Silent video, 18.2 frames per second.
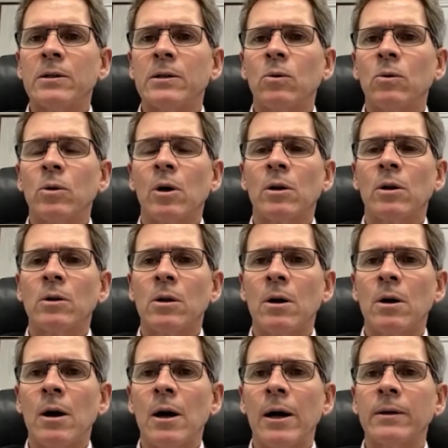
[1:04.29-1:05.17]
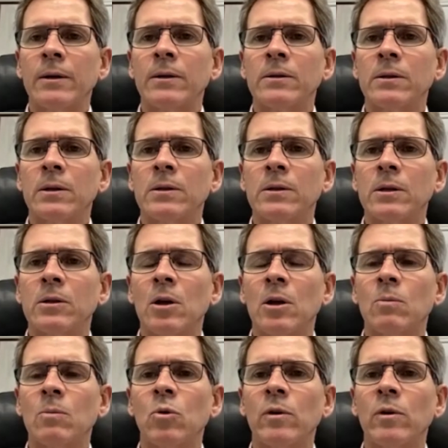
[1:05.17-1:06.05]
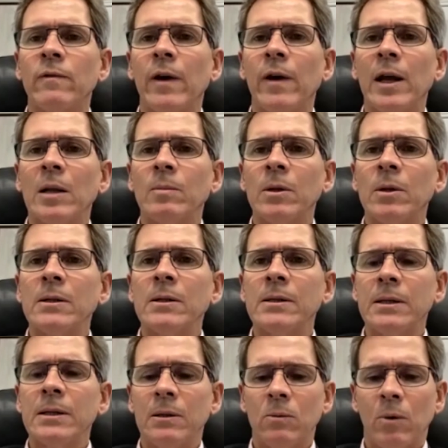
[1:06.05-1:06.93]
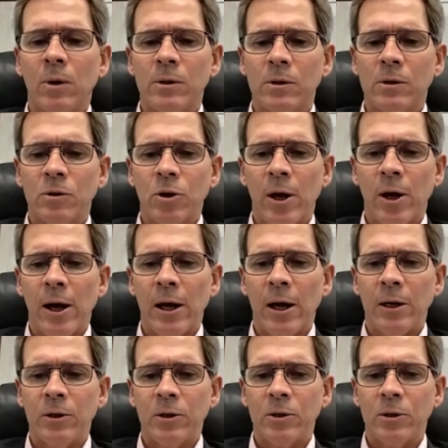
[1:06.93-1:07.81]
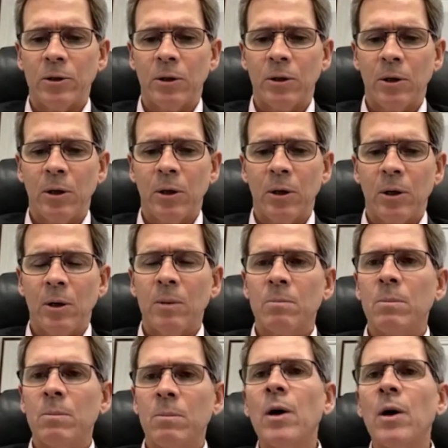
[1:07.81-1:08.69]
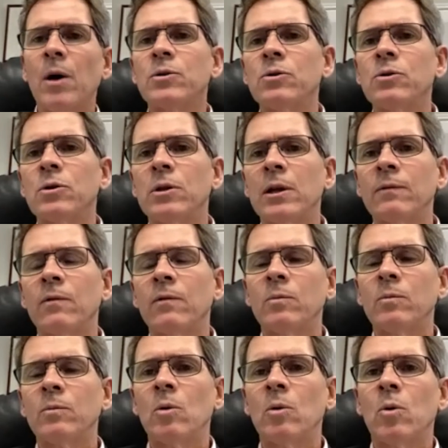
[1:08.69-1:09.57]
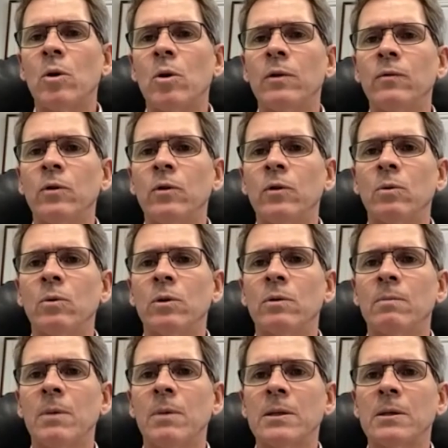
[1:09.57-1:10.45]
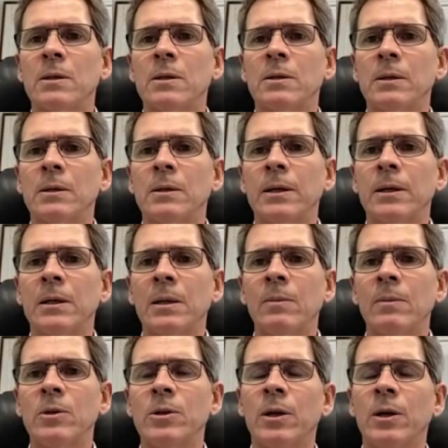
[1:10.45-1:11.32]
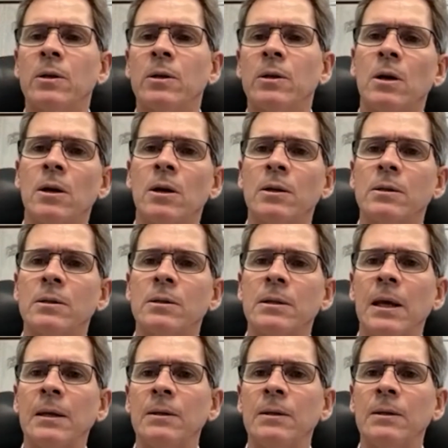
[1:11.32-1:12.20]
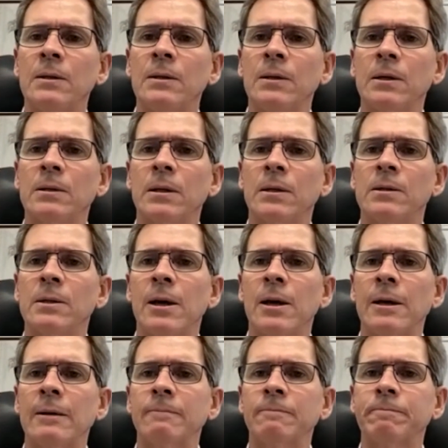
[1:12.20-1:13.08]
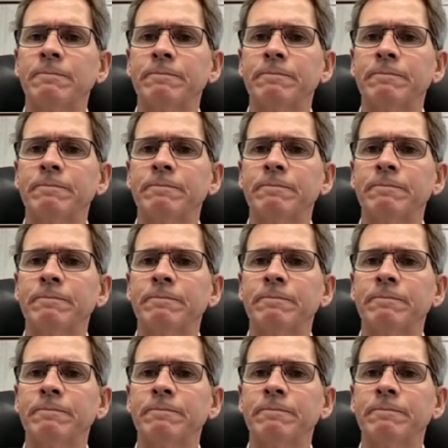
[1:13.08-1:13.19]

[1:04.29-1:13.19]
It's all online. There's a lot more availability. What's changed most, do you think, from your point of view with musculoskeletal imaging in the last 10 years, let's say?